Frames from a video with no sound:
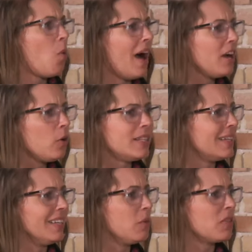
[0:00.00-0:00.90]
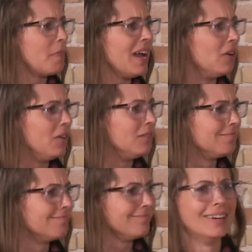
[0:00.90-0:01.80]
Why are we dealing with mail?
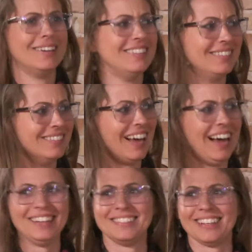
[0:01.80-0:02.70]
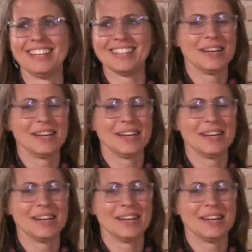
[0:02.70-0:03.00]
I don't know. like you made